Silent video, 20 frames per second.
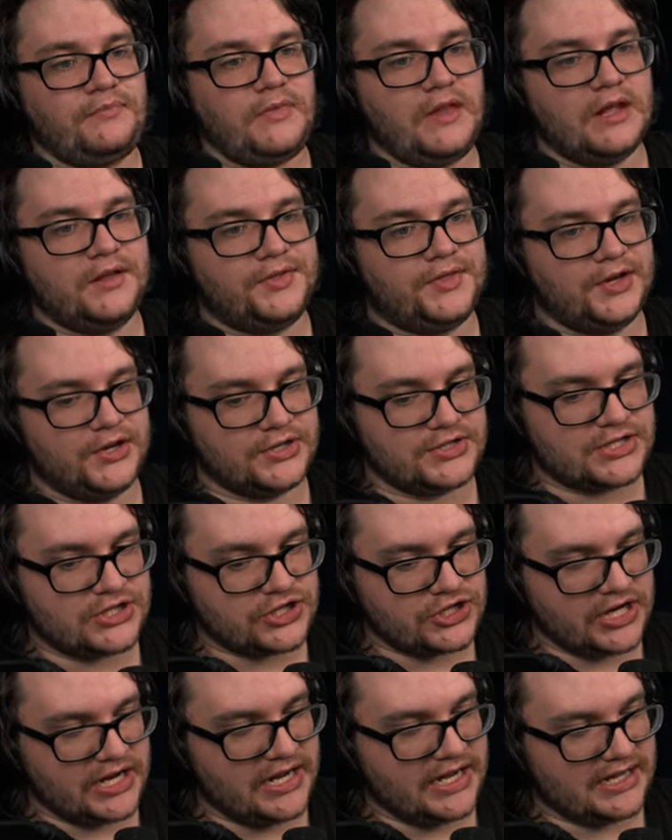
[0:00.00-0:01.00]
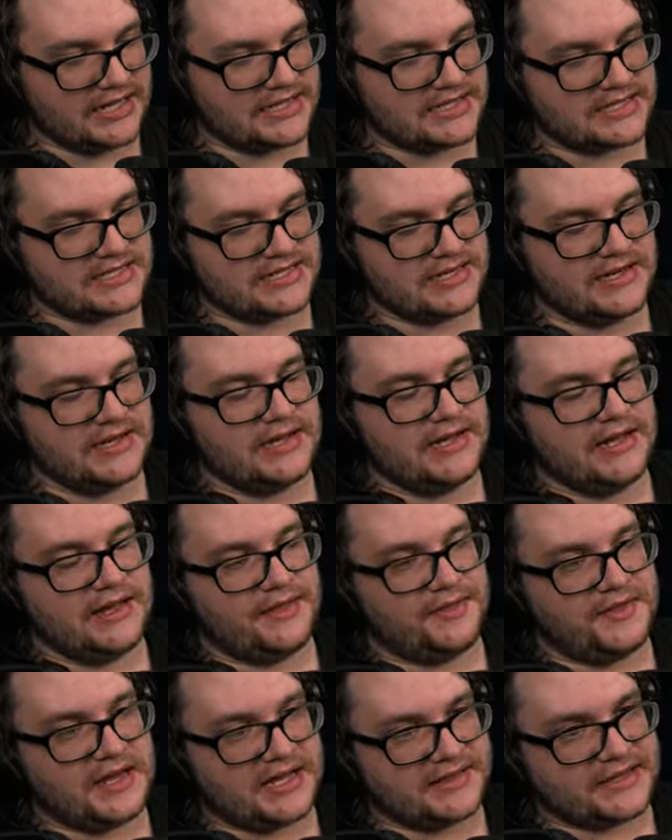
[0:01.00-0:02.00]
there's a chance
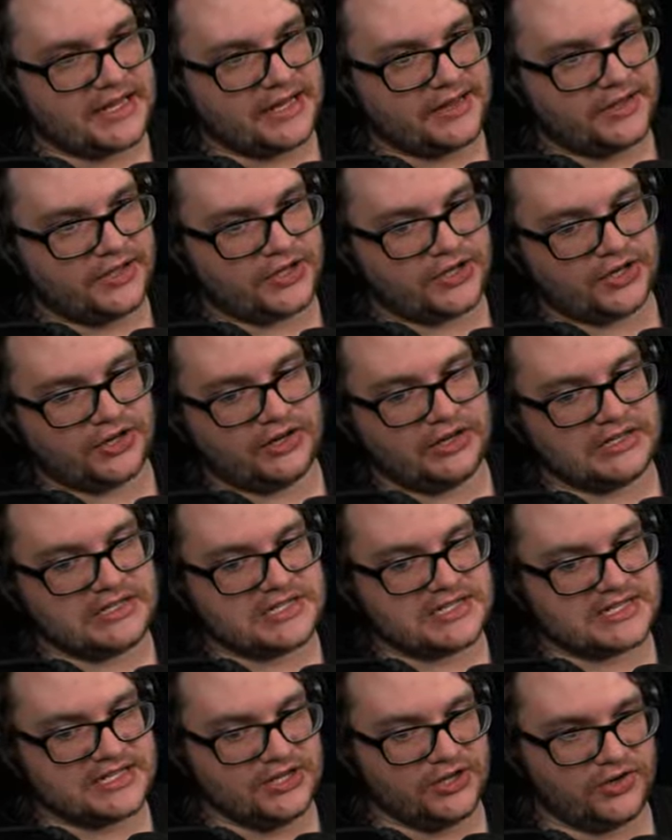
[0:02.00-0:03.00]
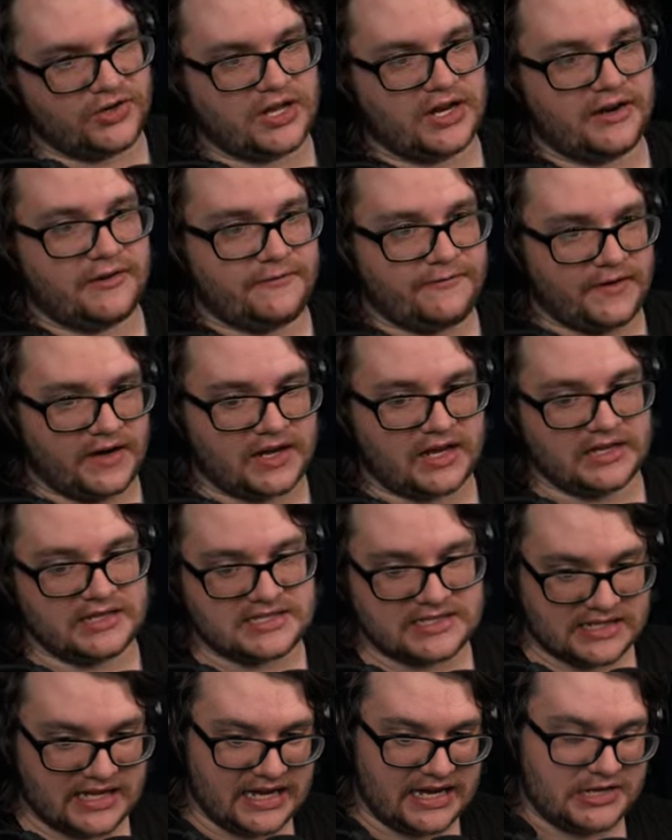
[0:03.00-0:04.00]
that that licker is still gonna fucking
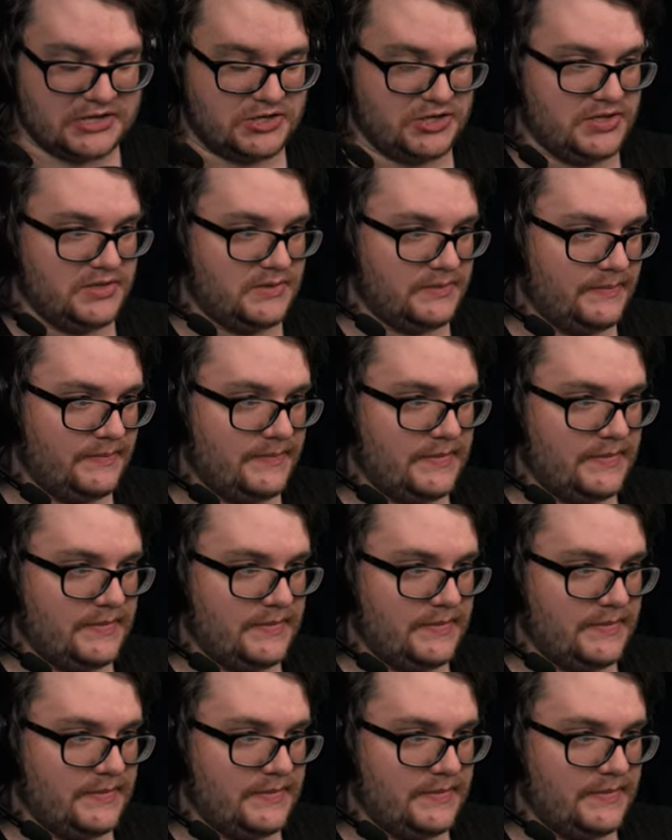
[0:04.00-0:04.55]
slash you,